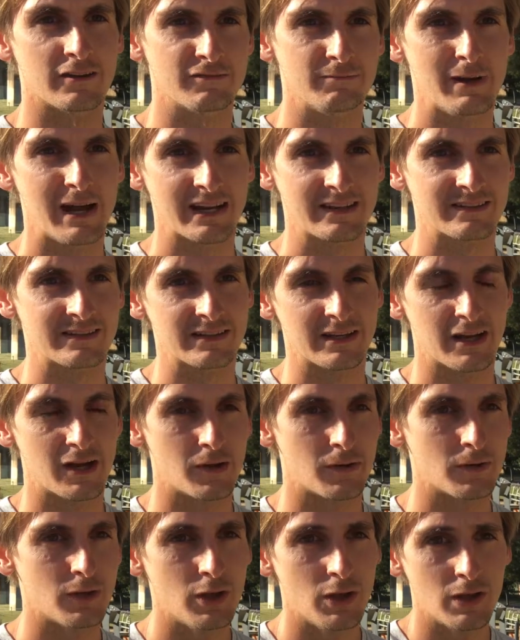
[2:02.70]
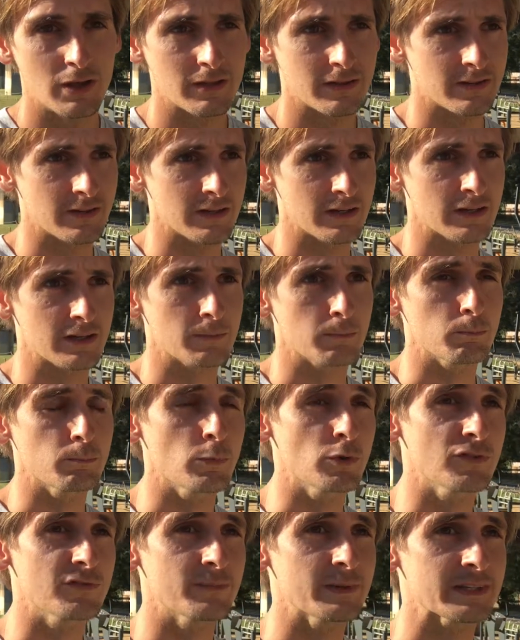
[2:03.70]
of maxing out. The
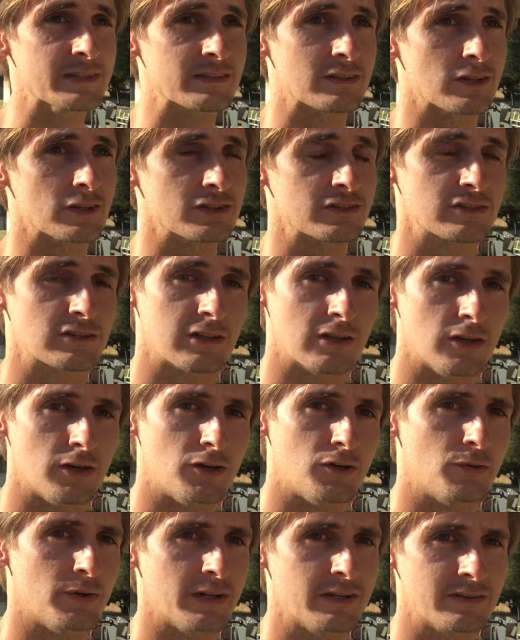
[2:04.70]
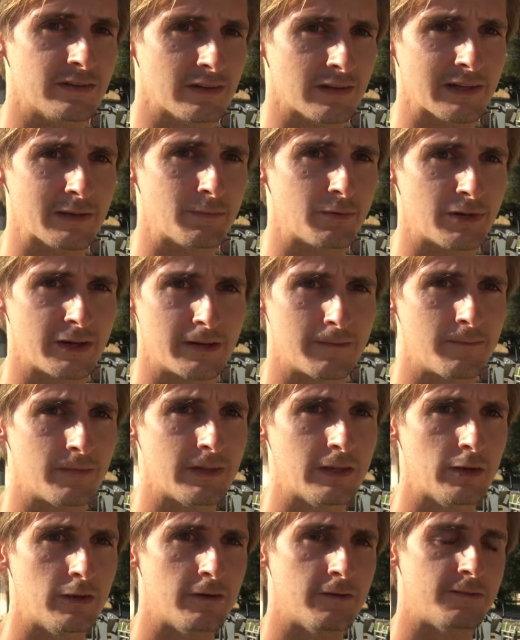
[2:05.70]
movements are slow and deliberate.
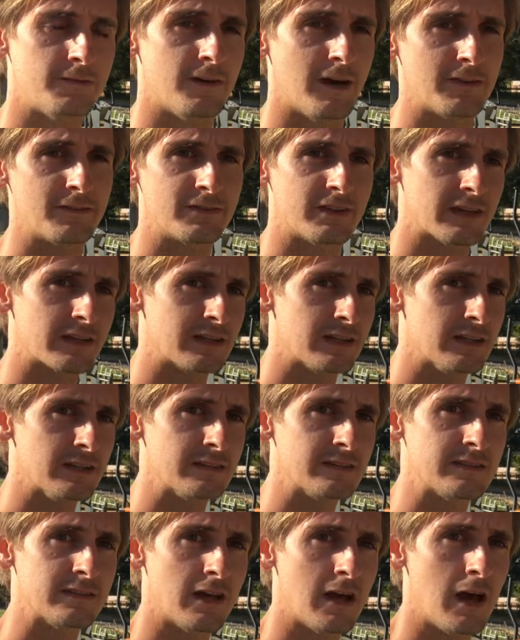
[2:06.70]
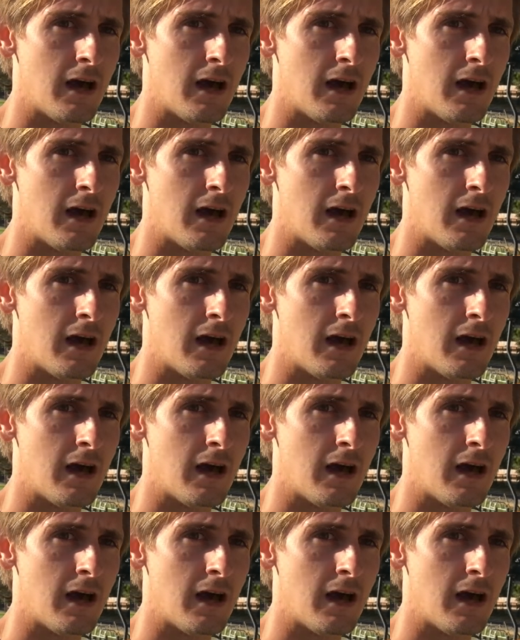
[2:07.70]
5 seconds